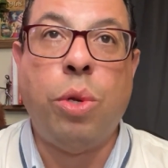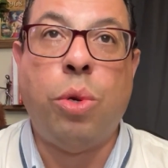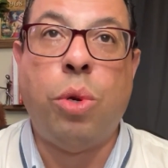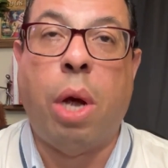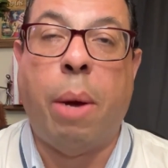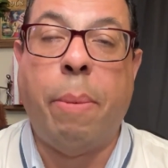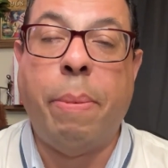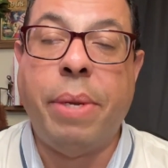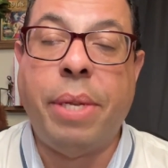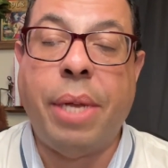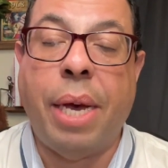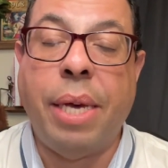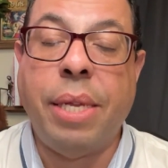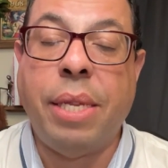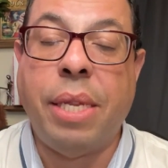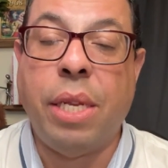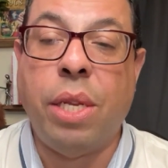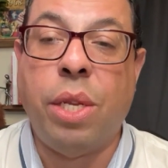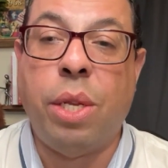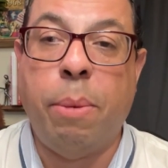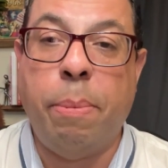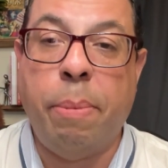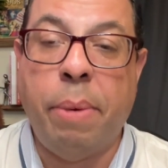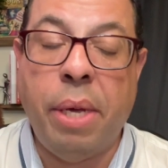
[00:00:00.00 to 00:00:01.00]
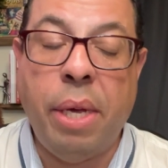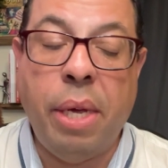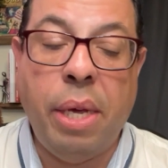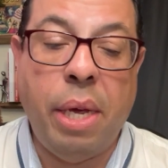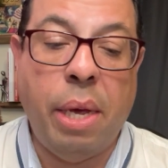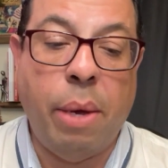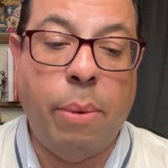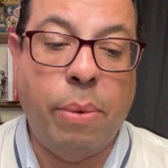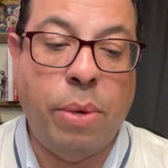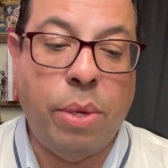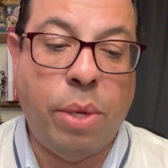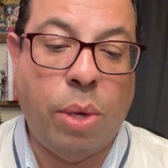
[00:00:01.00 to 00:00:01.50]
traumatizing to me.
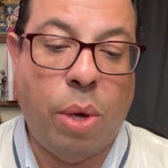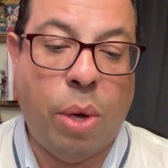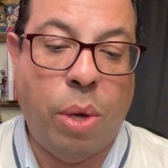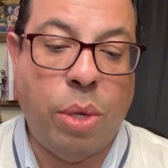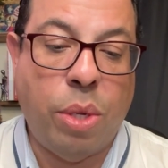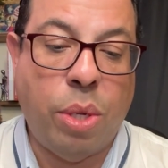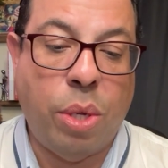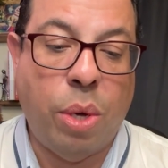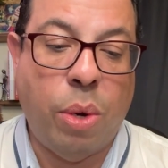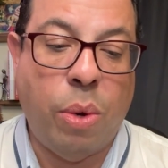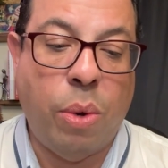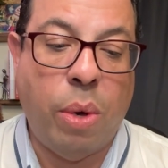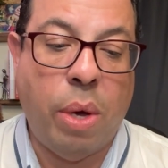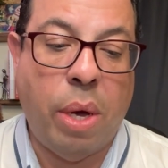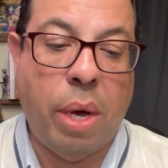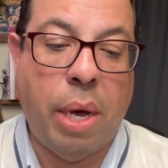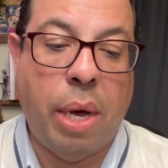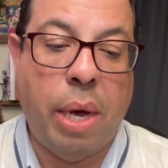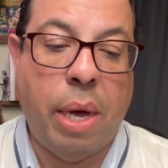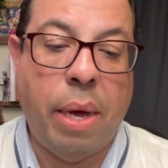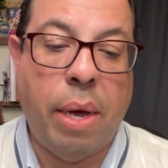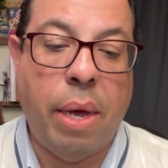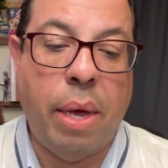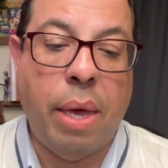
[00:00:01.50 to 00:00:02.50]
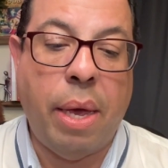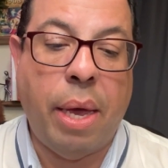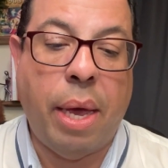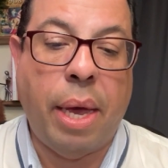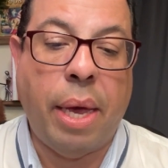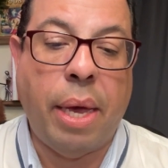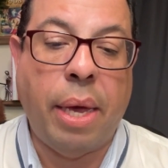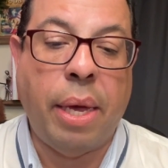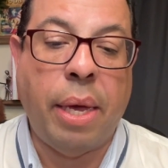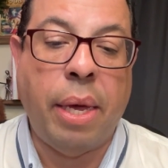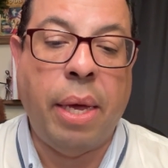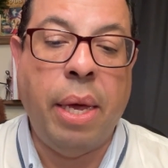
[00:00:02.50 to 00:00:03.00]
It was also
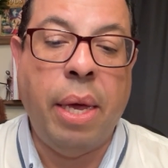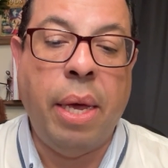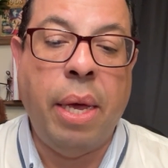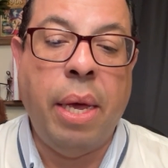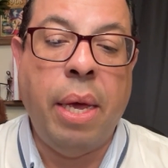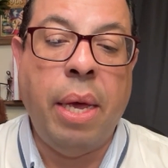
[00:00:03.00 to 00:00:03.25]
a